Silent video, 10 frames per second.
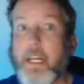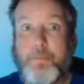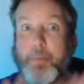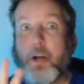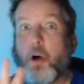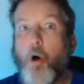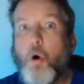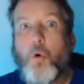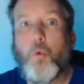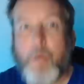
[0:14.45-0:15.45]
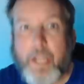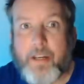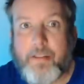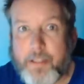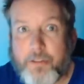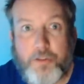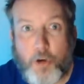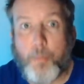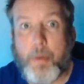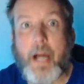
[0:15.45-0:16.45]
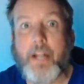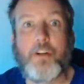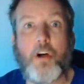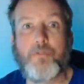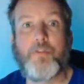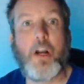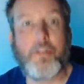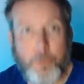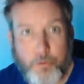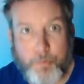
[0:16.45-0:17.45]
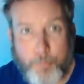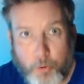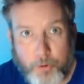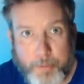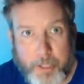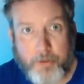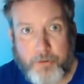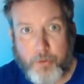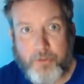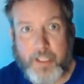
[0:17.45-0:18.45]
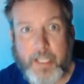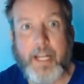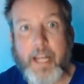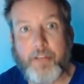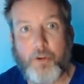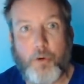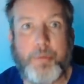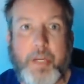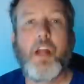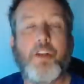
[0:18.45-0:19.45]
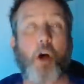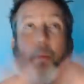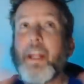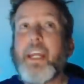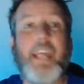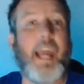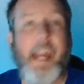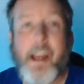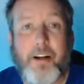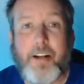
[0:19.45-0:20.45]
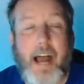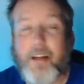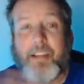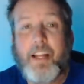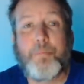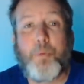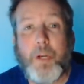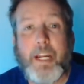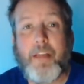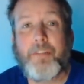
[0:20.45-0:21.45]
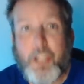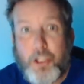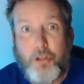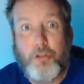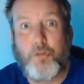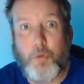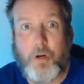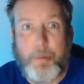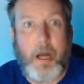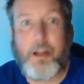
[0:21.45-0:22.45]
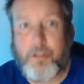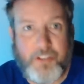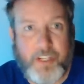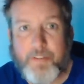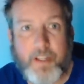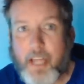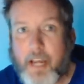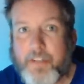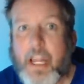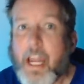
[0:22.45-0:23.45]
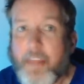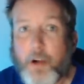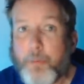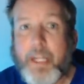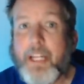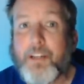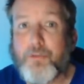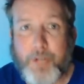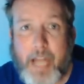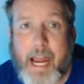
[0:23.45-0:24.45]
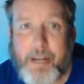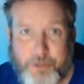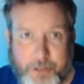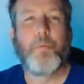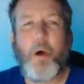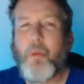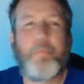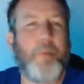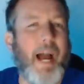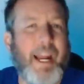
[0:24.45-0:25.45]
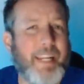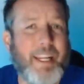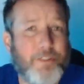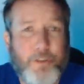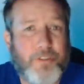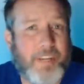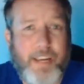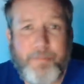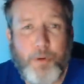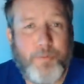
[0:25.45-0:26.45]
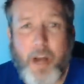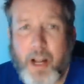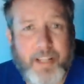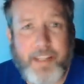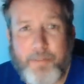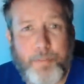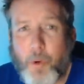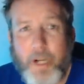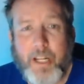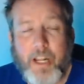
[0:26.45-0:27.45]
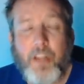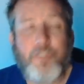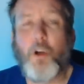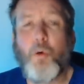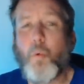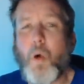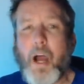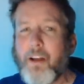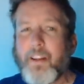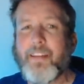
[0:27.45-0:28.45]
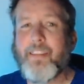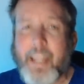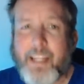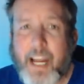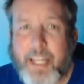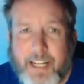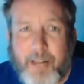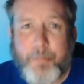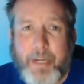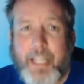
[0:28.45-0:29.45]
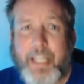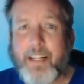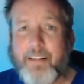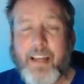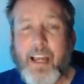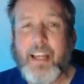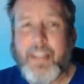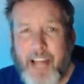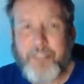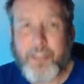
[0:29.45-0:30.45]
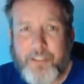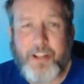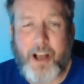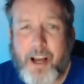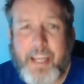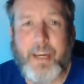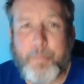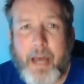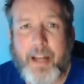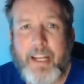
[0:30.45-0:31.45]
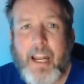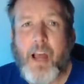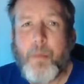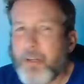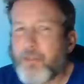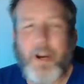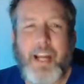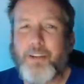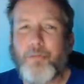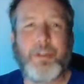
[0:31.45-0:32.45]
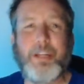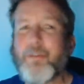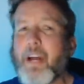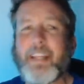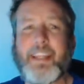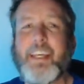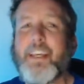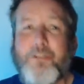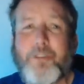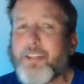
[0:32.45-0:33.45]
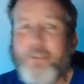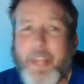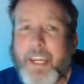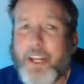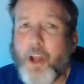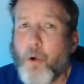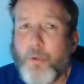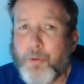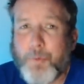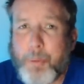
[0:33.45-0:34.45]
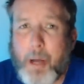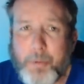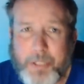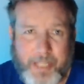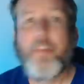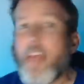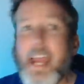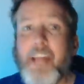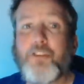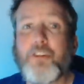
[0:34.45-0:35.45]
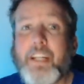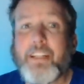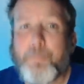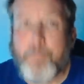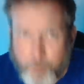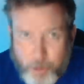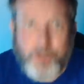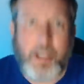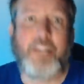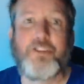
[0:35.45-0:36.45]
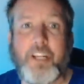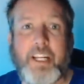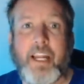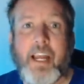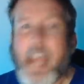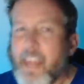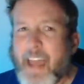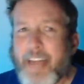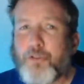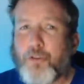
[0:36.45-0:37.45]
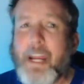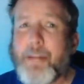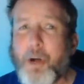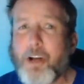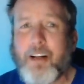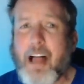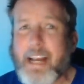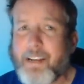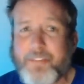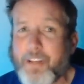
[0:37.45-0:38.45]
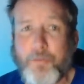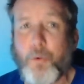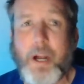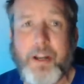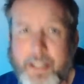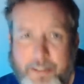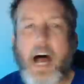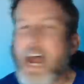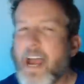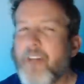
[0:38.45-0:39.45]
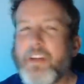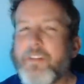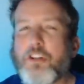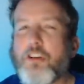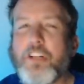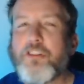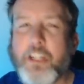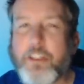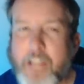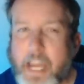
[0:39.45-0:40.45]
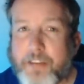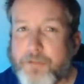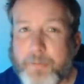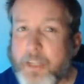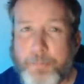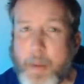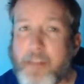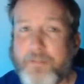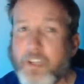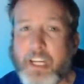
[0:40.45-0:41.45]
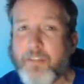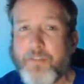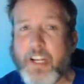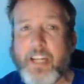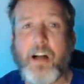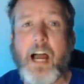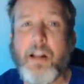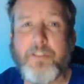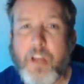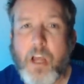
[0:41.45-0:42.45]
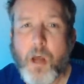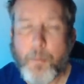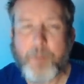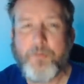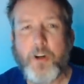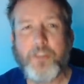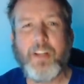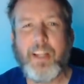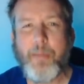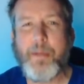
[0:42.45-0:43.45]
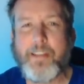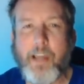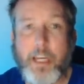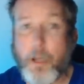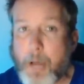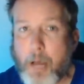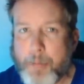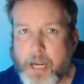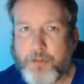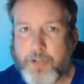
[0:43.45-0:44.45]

It's been a whole week since Joe Biden called Fox News reporter Peter Doocy an SOB. Nobody cared outside of pointing out the usual hypocrisy of the left and their media's reaction. Both Biden and Doocy have moved on at this point, so why are these late night comedians not just talking about it, but trying to rewrite the history so they can own the Republicans? The answer is projection and that trademark lack of self awareness. I have even cringier takes from these painfully unfunny clowns, but first, let me tell you about Patreon